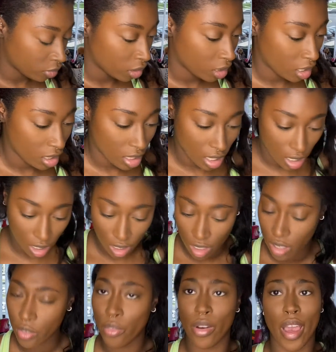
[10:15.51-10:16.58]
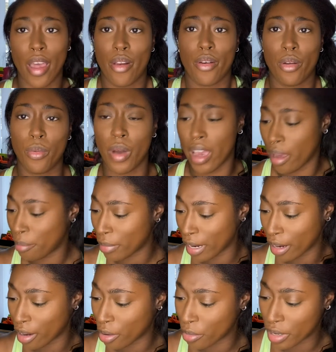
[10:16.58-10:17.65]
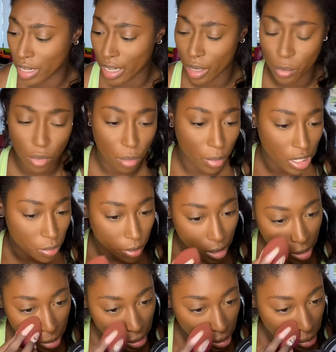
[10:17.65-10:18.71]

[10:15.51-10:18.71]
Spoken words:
And then, I don't know why, but I go in again with my sponge.